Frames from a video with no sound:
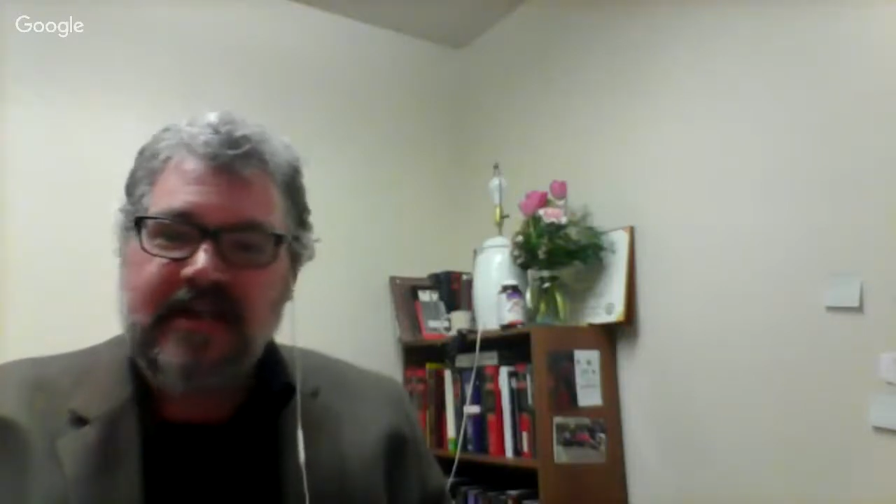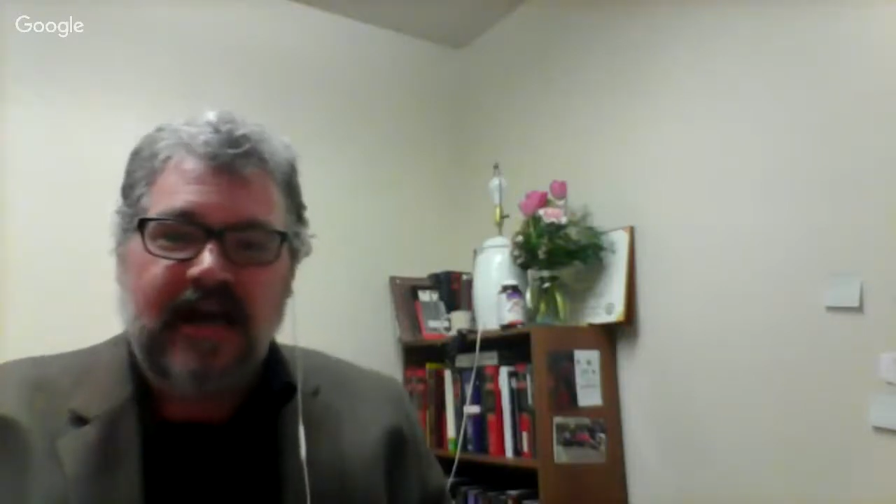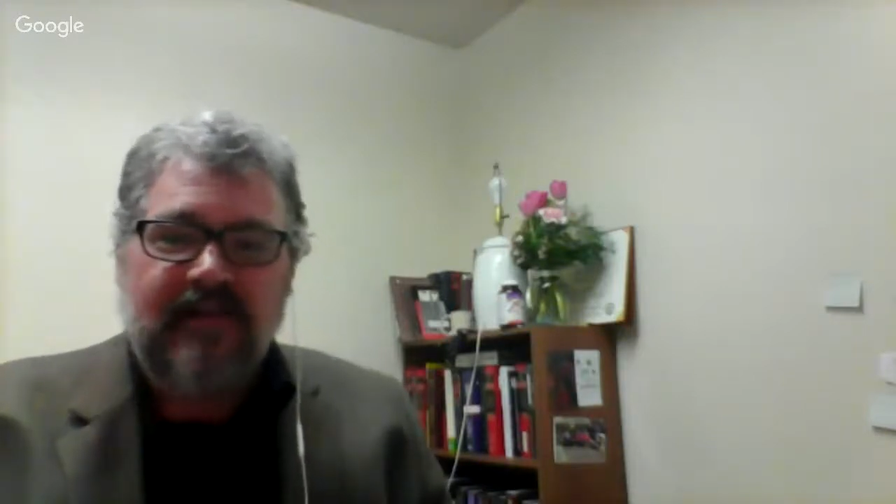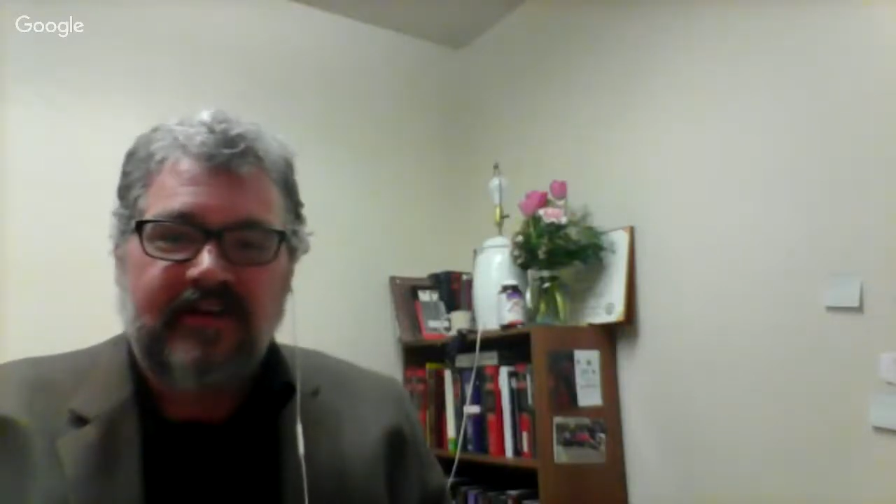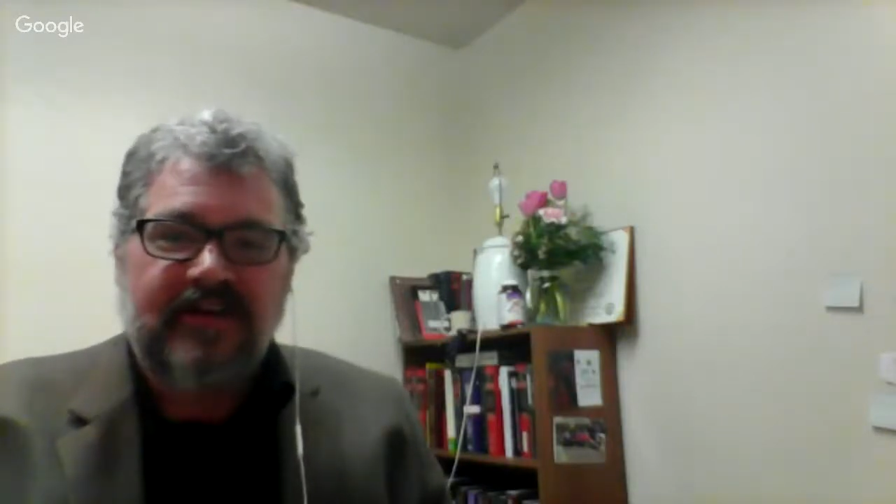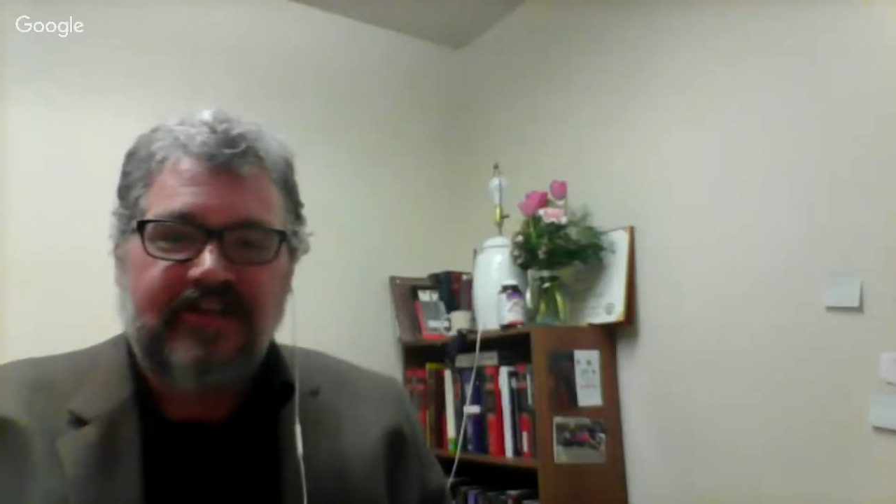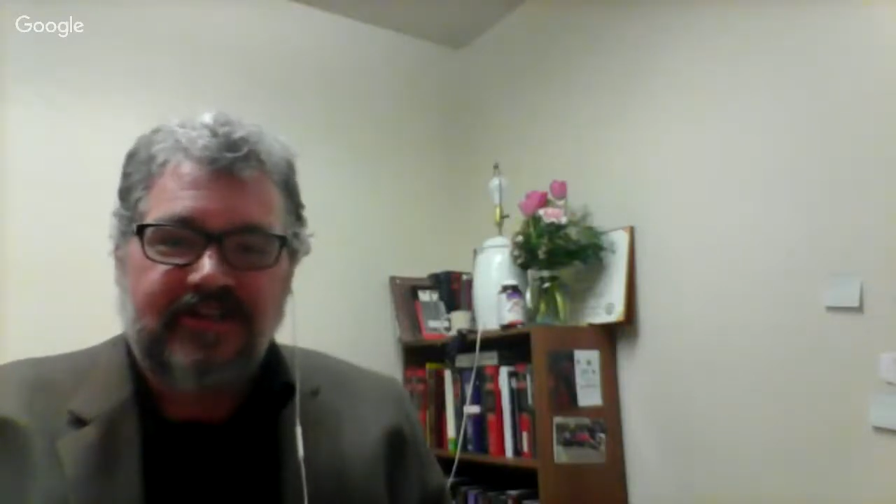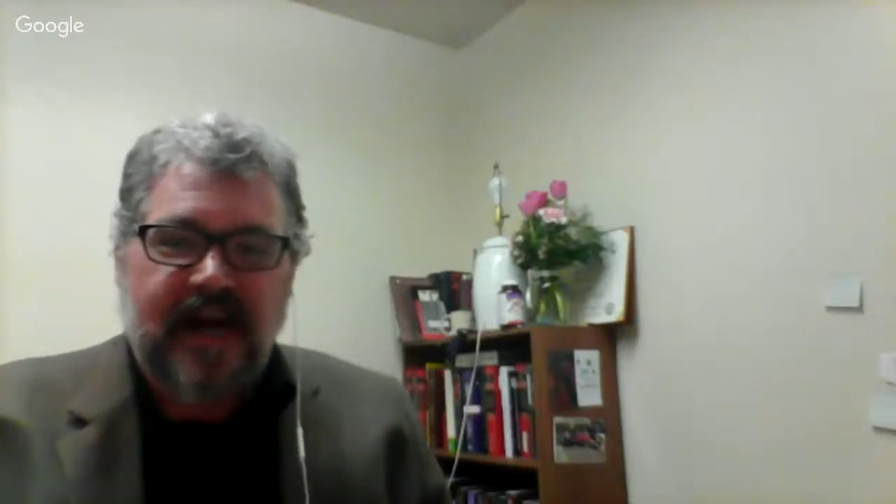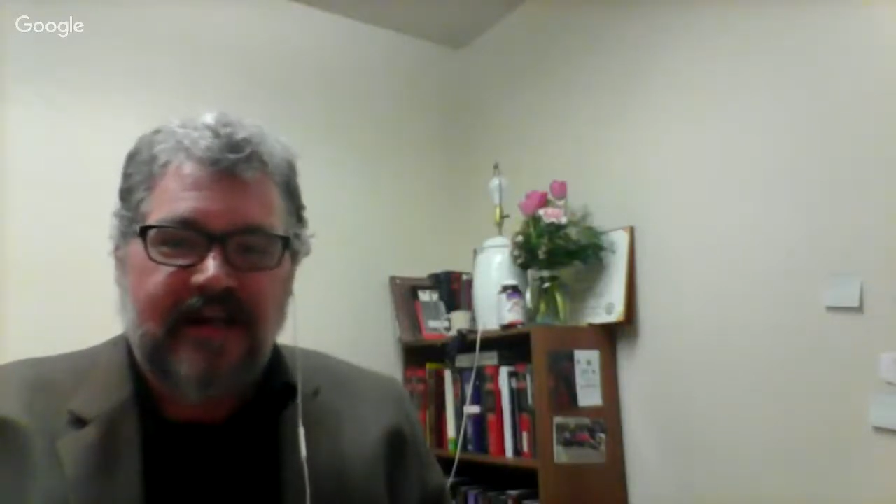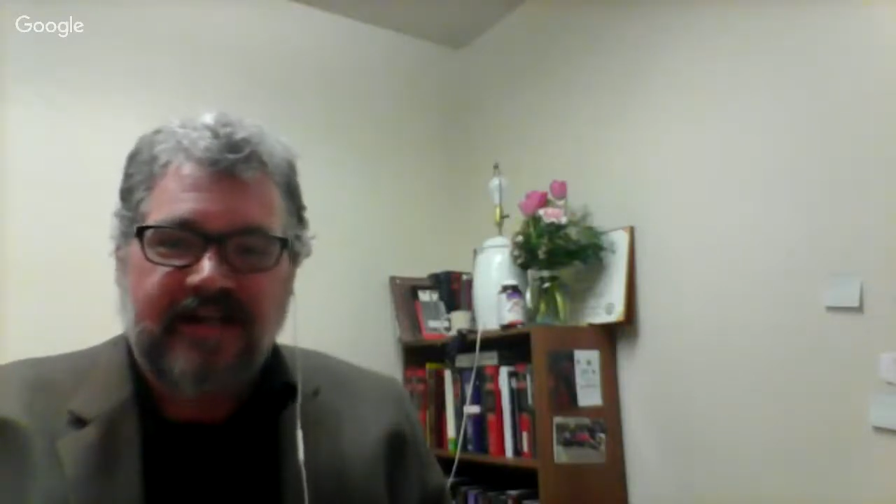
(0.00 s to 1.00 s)
have
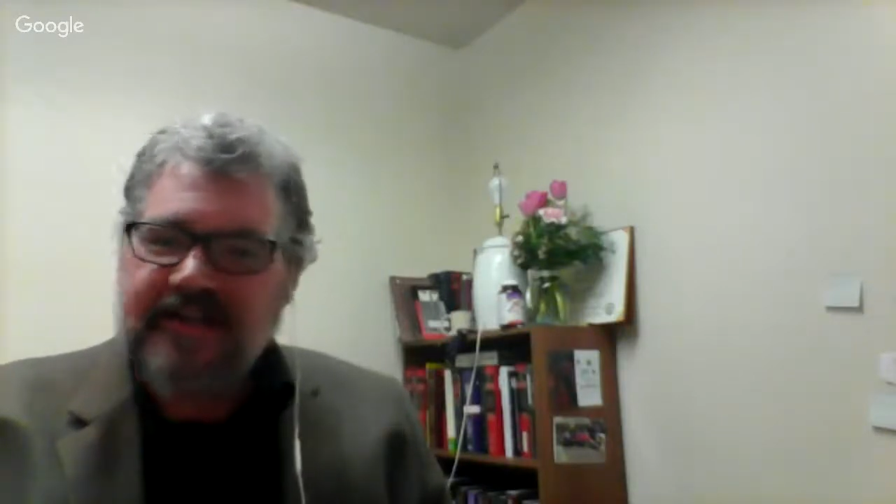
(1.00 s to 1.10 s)
extracted